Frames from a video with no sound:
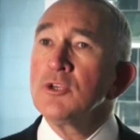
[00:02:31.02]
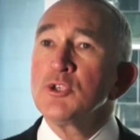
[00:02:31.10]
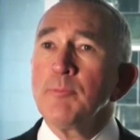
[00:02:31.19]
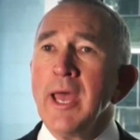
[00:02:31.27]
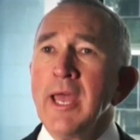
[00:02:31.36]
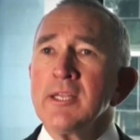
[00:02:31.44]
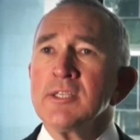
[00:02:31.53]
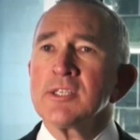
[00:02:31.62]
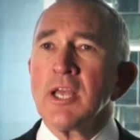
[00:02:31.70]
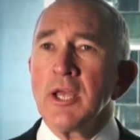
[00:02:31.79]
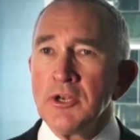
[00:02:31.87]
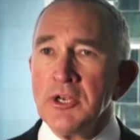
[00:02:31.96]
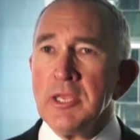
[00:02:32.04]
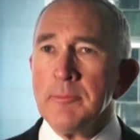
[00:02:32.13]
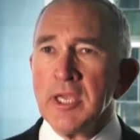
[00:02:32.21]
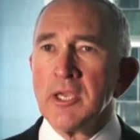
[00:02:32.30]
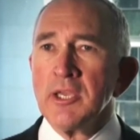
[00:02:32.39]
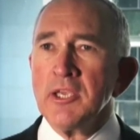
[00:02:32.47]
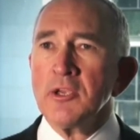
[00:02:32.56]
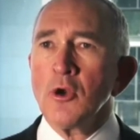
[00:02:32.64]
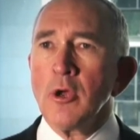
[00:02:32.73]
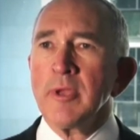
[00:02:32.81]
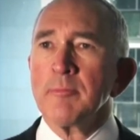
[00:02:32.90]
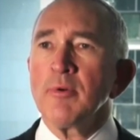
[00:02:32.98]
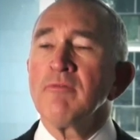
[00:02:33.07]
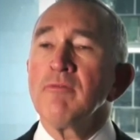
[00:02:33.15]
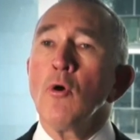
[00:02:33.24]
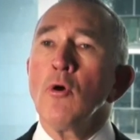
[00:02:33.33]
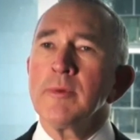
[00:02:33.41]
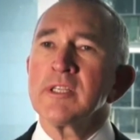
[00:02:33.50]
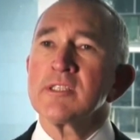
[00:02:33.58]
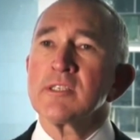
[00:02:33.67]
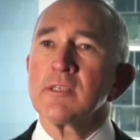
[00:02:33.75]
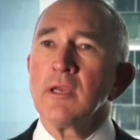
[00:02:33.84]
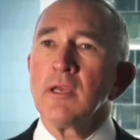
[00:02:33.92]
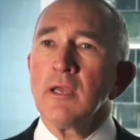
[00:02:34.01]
Japan's anemic economic performance